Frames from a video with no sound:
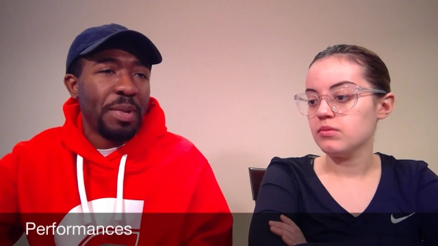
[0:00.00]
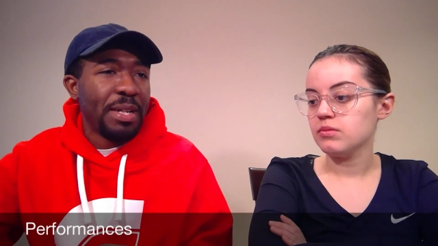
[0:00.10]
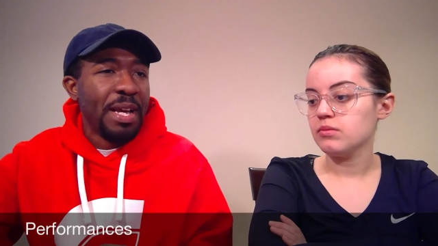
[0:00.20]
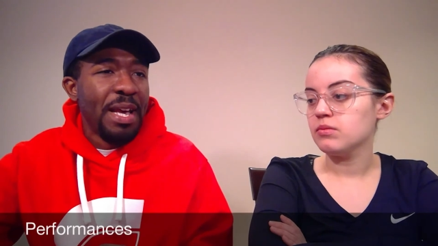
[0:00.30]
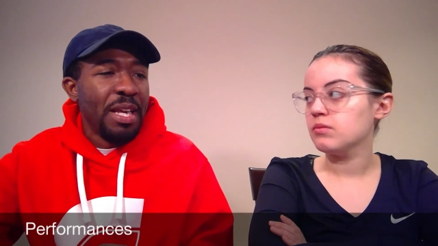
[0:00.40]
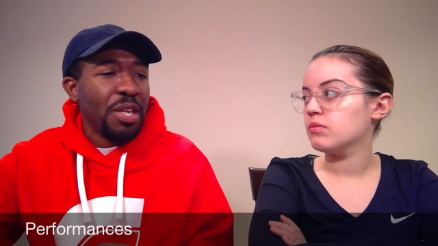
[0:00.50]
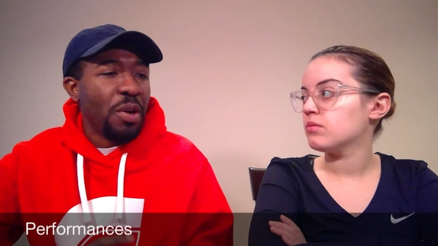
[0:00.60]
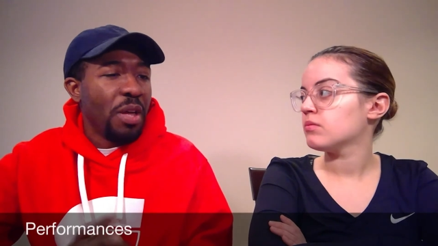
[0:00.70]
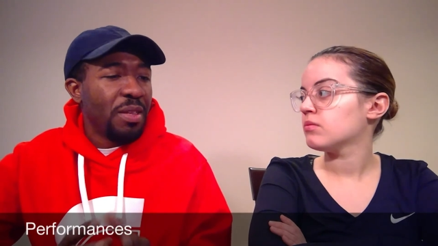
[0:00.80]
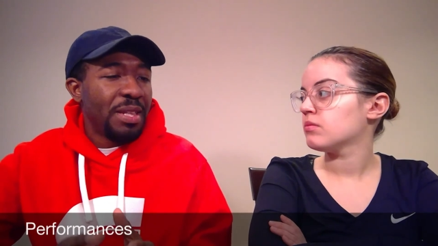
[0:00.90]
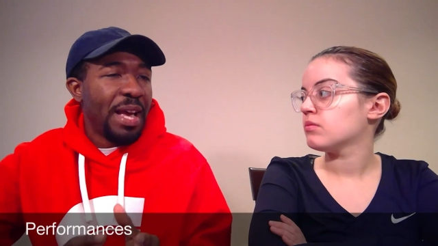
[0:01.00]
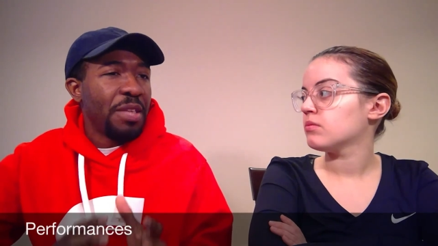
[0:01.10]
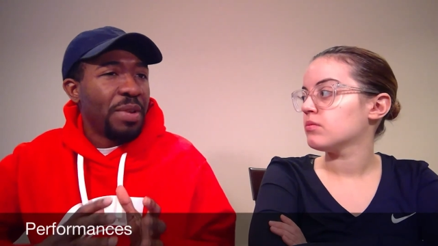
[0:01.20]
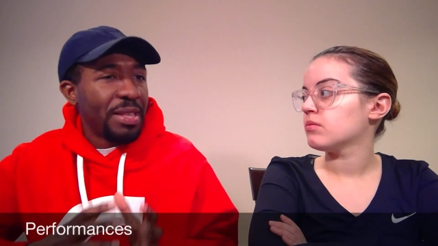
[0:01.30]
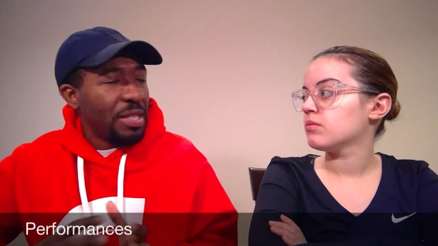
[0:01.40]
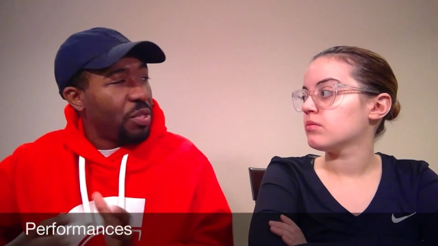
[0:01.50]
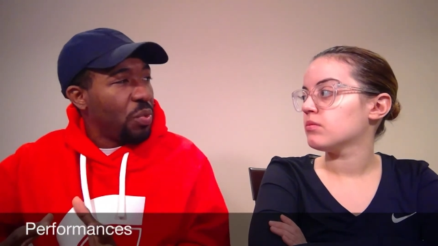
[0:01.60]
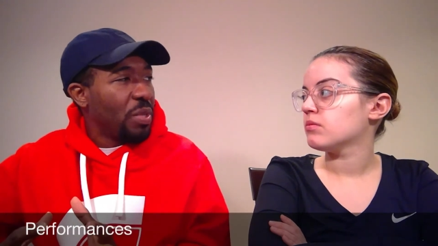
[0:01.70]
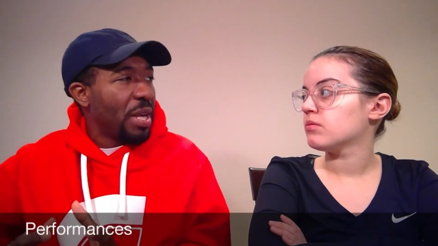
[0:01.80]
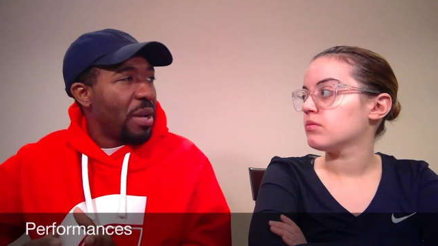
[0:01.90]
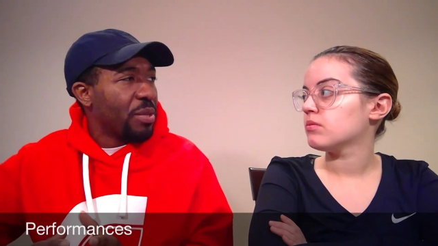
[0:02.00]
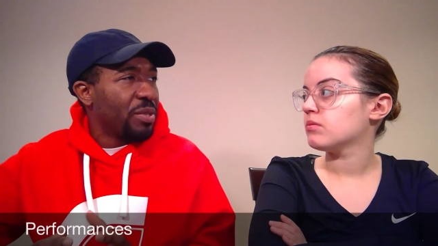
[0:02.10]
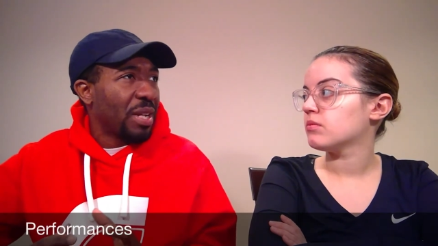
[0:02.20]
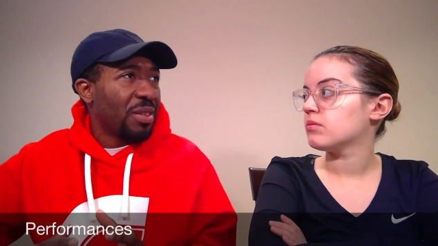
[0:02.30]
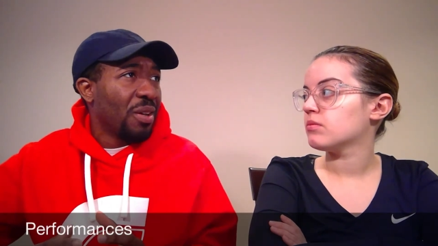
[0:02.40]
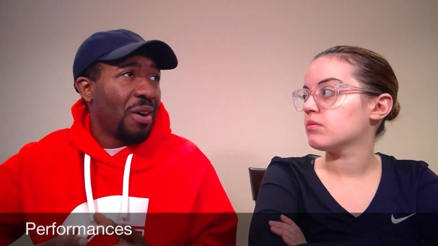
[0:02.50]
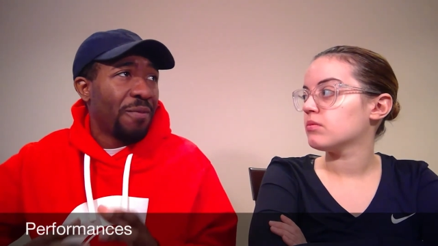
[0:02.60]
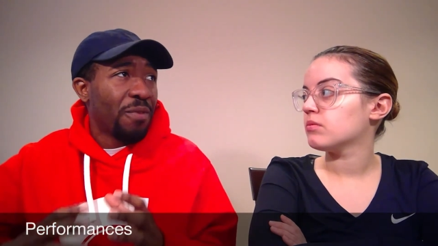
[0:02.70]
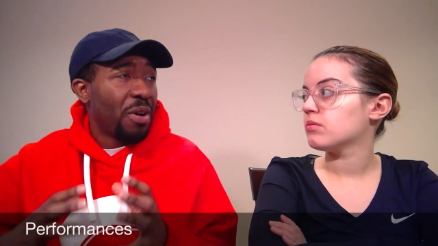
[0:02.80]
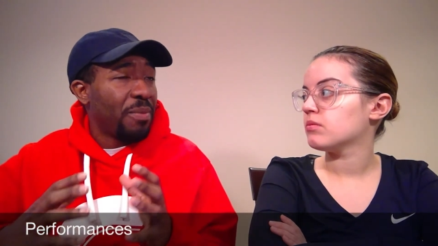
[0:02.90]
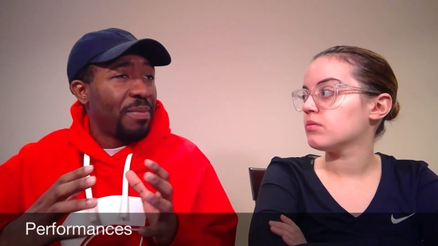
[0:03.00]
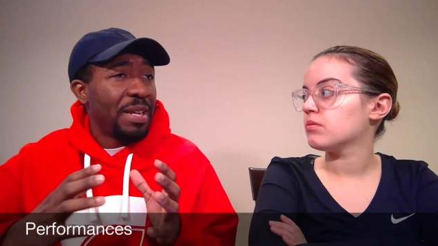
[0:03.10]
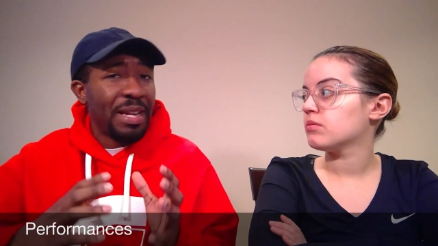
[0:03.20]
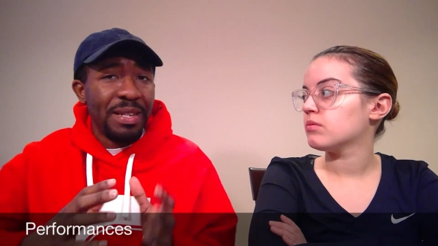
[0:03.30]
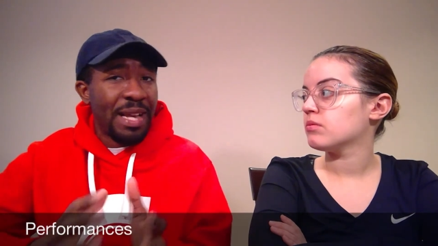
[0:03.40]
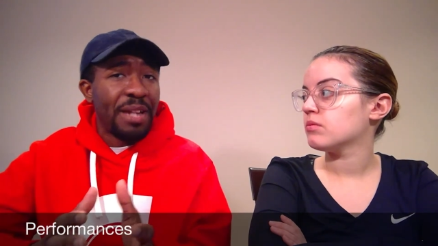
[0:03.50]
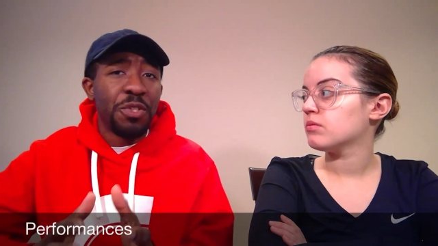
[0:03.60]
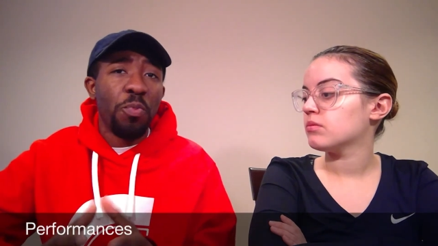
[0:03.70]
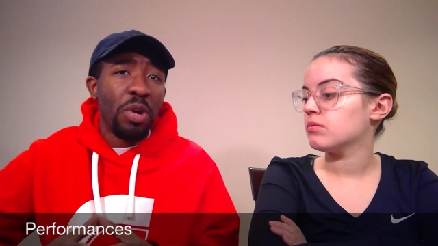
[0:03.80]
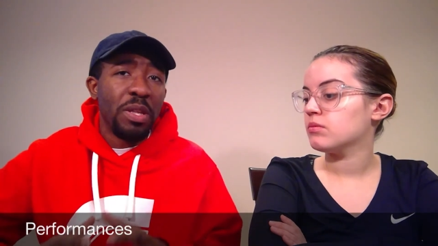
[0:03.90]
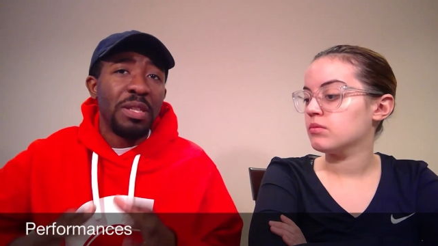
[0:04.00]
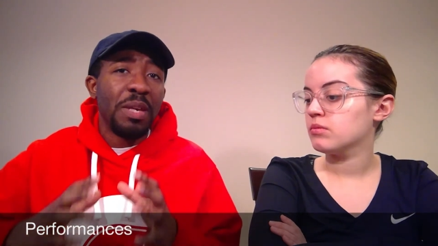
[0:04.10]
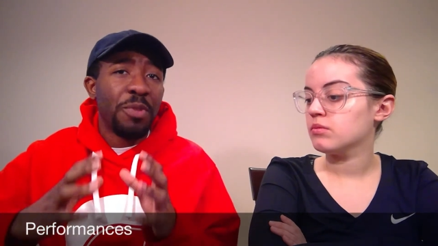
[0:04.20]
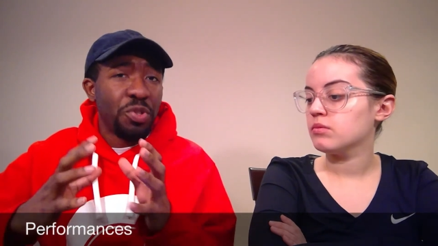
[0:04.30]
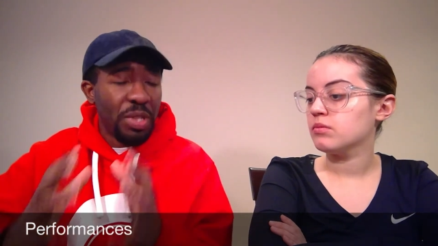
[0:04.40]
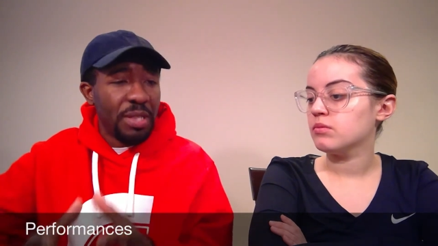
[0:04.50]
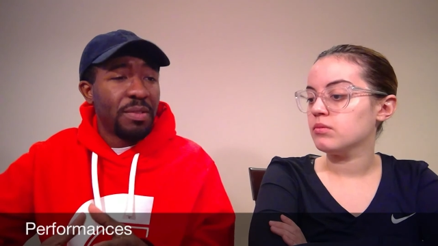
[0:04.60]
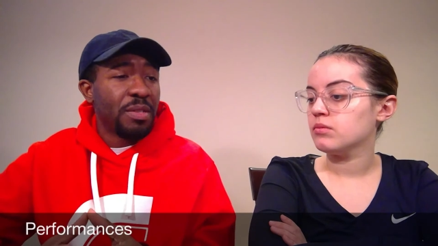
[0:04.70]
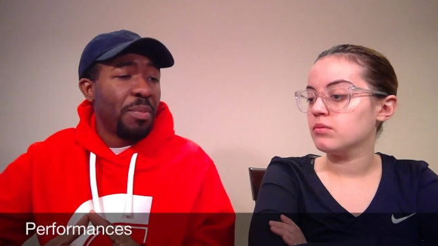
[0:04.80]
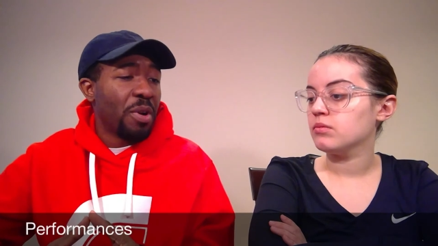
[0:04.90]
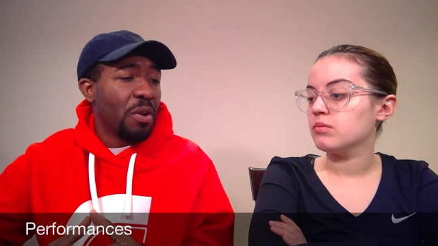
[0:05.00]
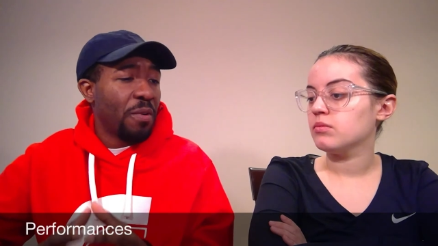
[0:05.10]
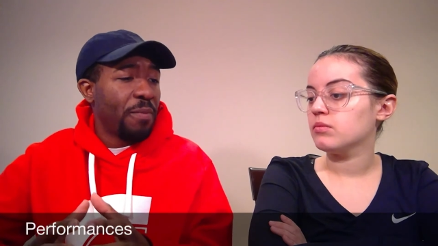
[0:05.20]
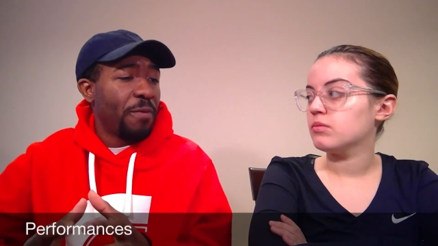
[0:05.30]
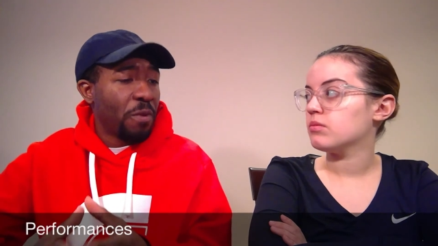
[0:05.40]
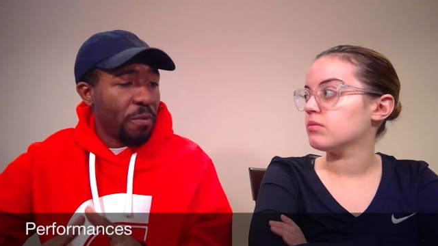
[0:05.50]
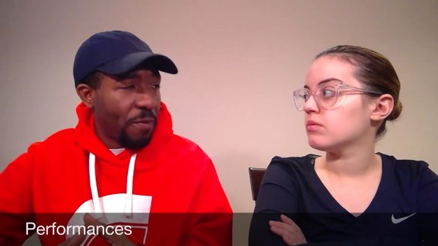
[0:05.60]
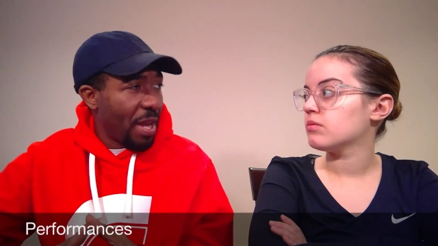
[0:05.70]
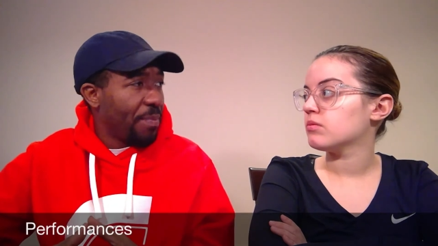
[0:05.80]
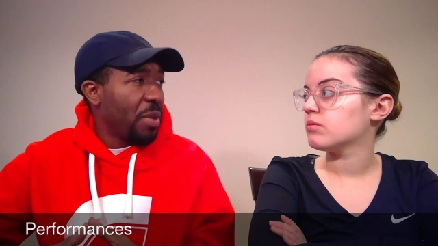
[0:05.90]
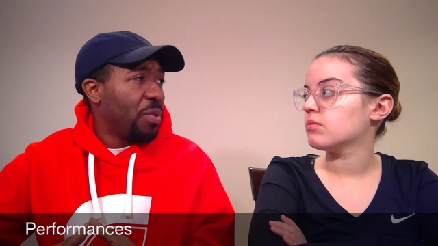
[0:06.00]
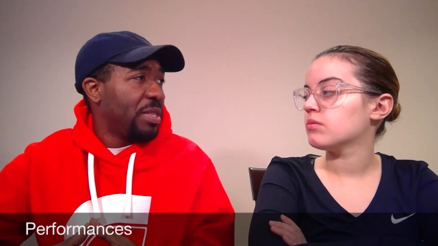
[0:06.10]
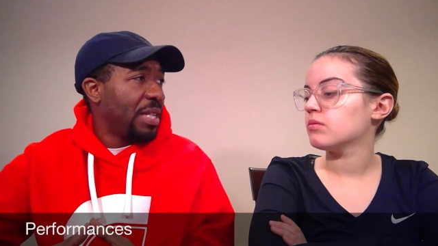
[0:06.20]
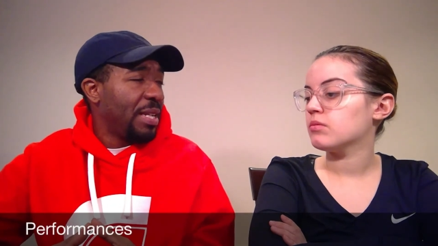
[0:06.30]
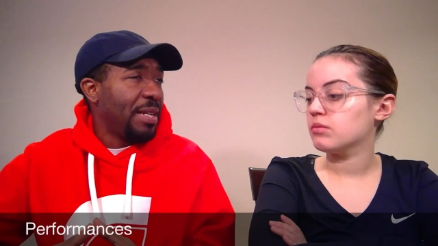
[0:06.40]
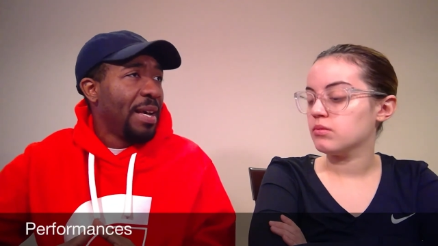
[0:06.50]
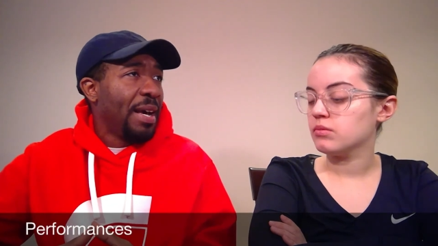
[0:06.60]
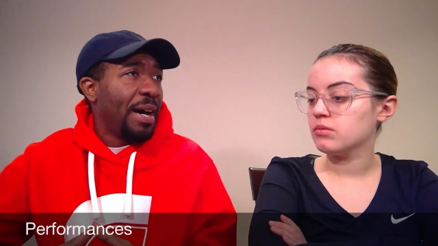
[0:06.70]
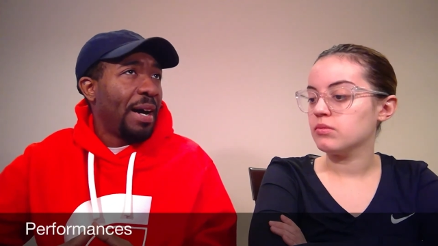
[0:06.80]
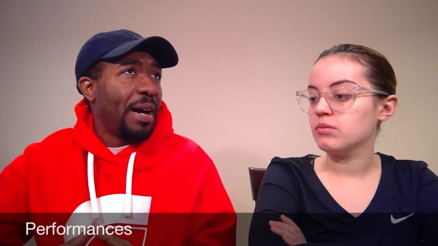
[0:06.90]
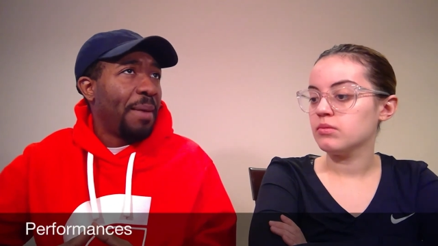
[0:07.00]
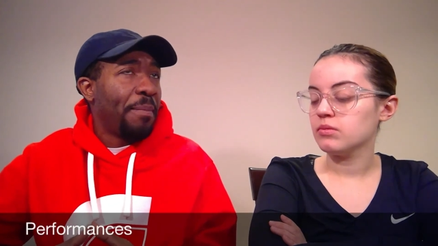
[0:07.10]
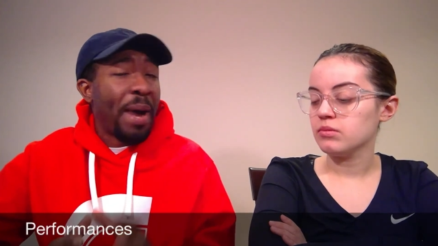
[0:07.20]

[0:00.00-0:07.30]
Speaker 1: But you know, other than that, you got these new characters, and I thought from and not spoiling anything, but you get some of her her family was in it uh,